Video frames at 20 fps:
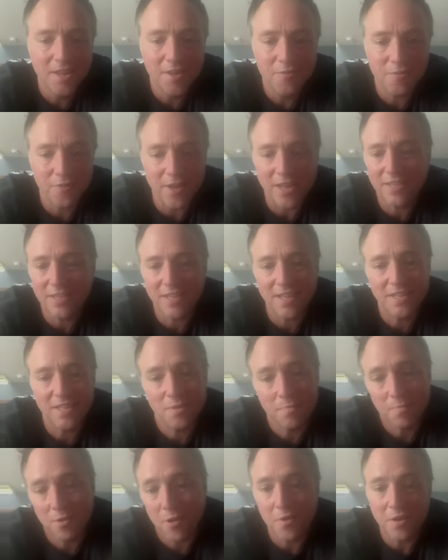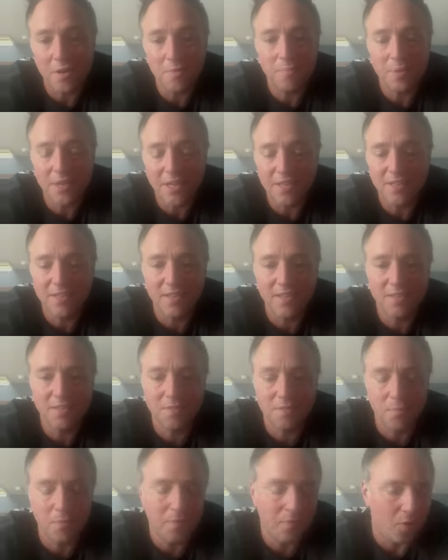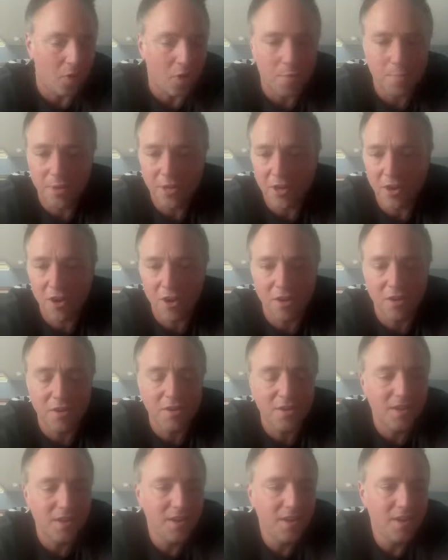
Fixing the broken pieces. And we've all been hurt.